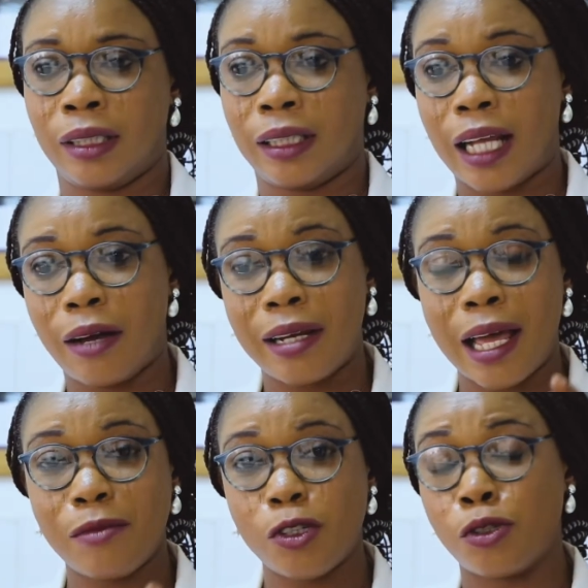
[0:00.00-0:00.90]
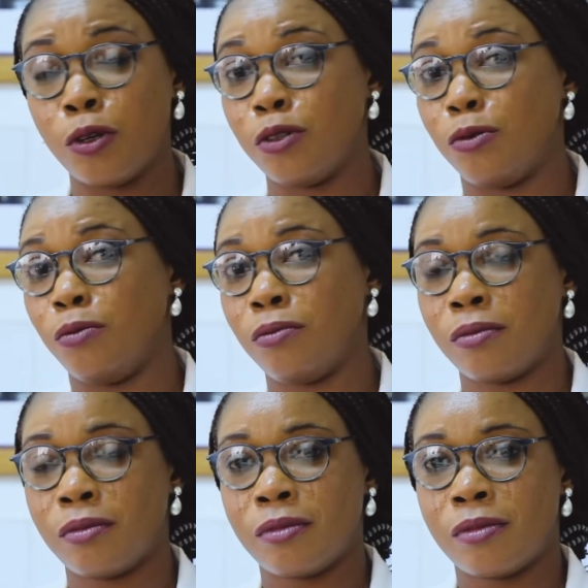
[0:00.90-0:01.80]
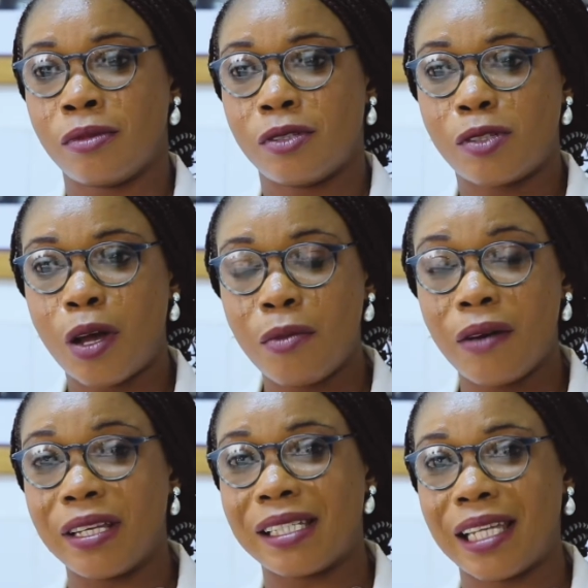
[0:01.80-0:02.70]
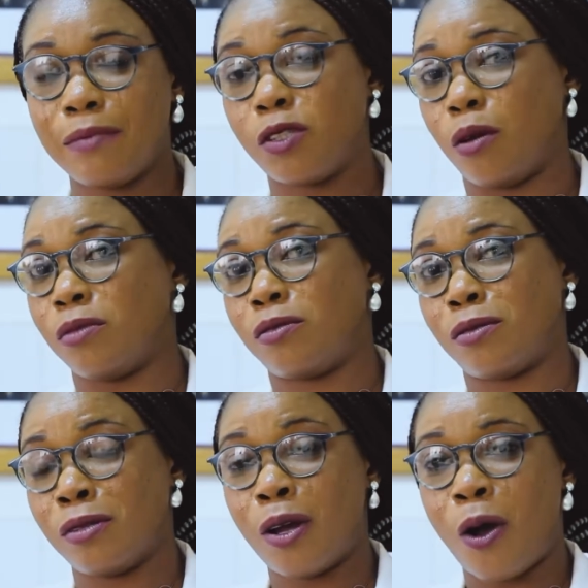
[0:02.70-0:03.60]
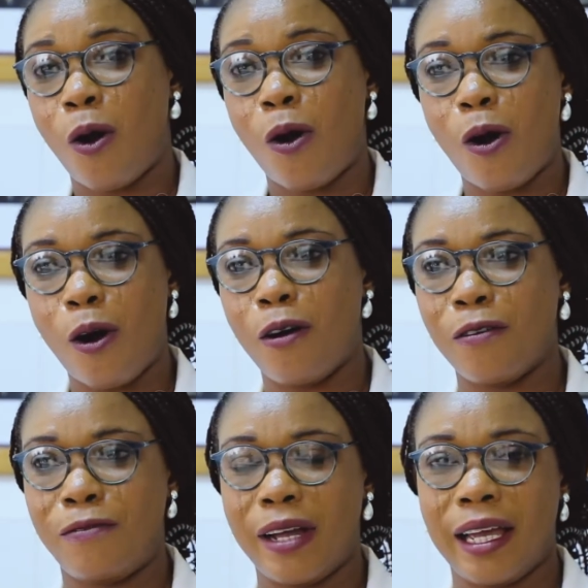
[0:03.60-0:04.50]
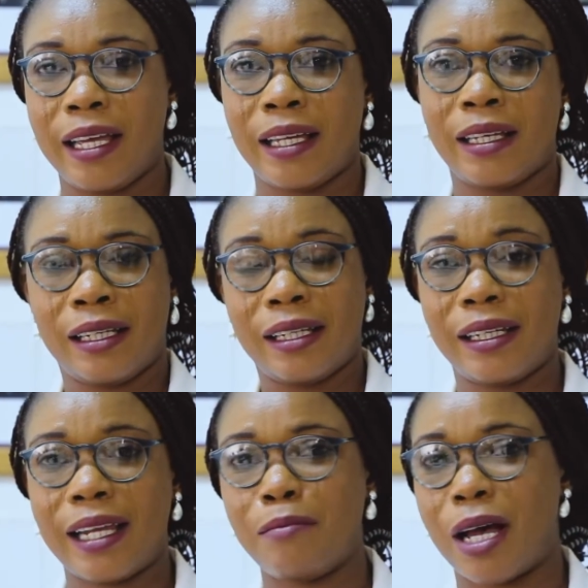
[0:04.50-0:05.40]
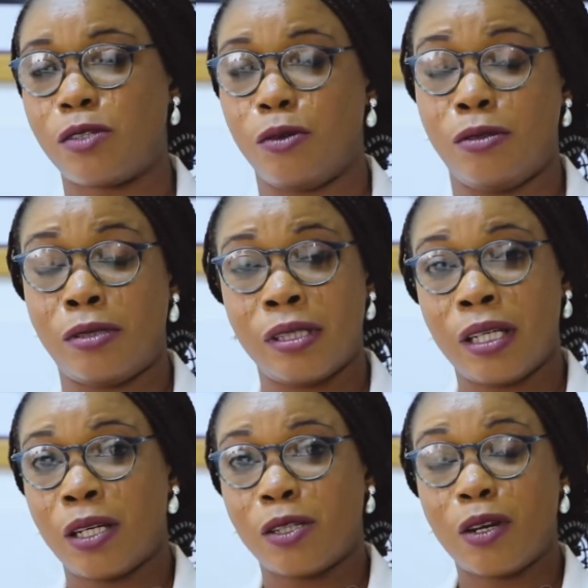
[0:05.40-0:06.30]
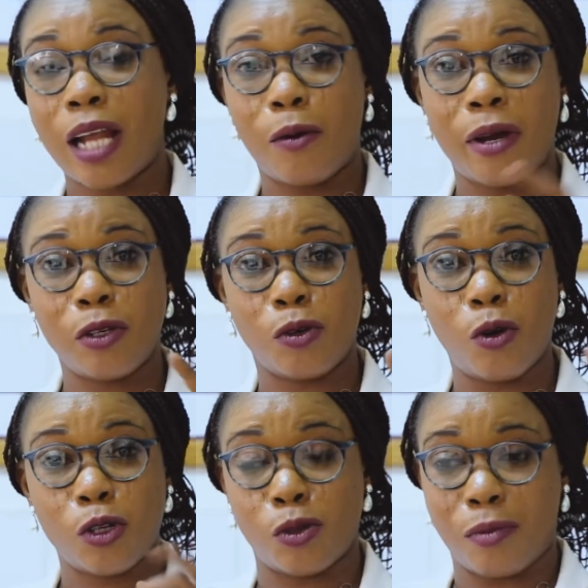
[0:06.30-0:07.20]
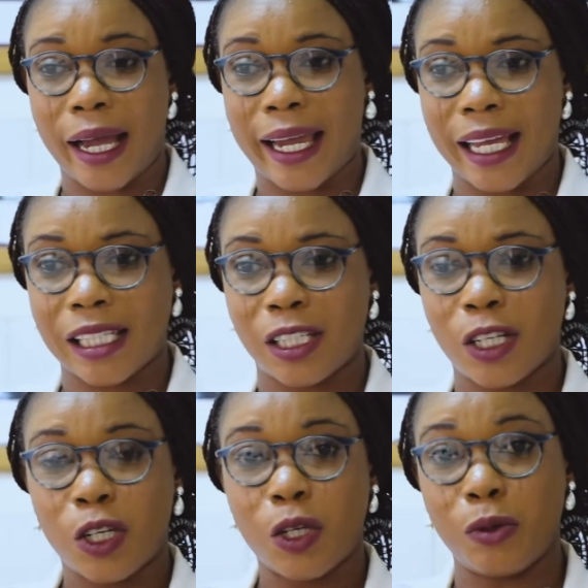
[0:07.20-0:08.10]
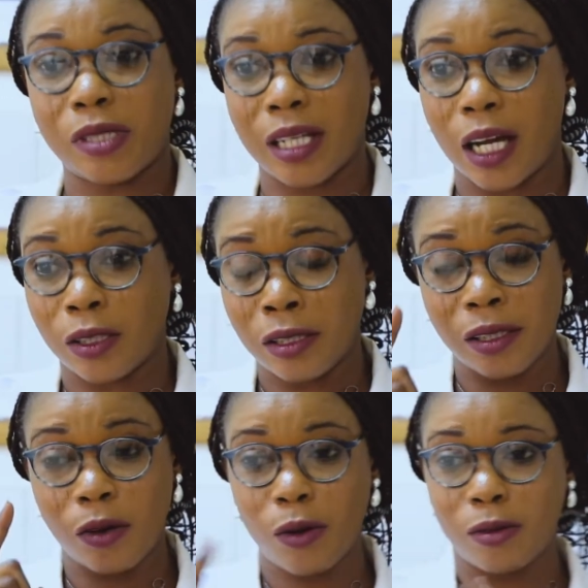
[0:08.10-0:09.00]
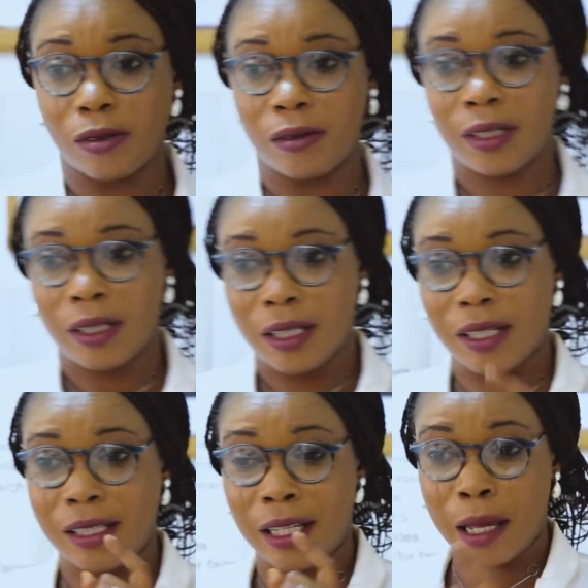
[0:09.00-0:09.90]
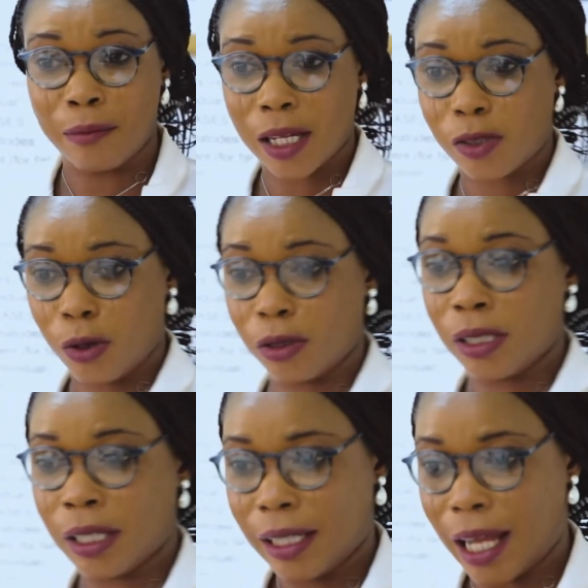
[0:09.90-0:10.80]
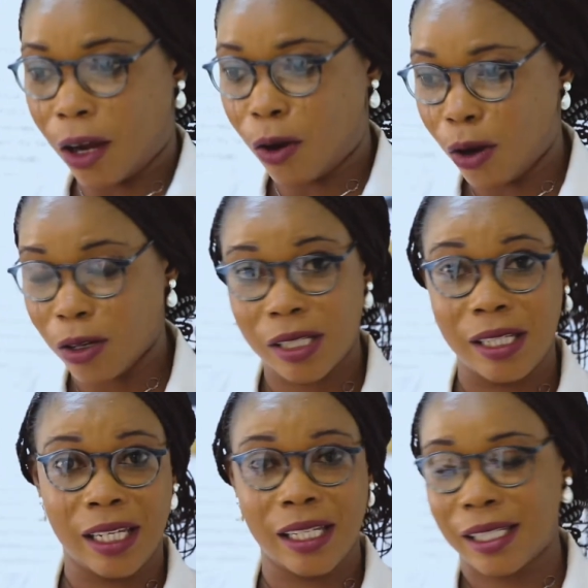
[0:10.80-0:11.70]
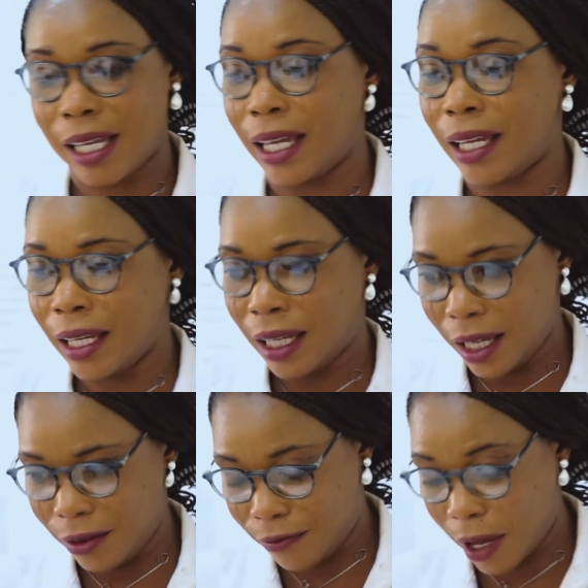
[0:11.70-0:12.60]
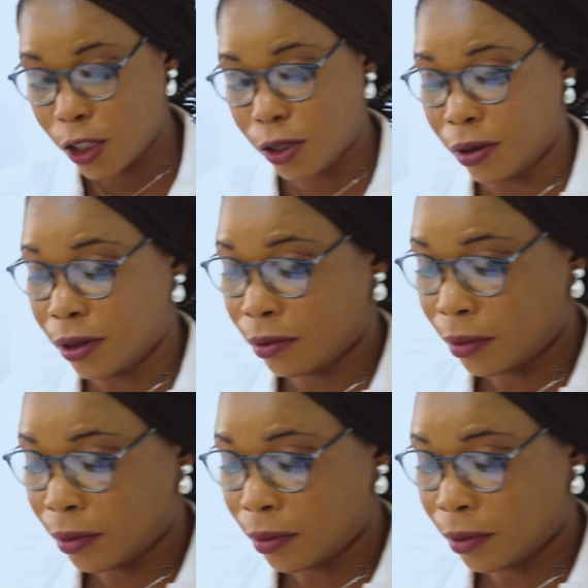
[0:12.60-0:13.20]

Now let me show you some of the symptoms of nematodes, so that when you go to market, you will see that, oh, it's the nematode that caused this infection.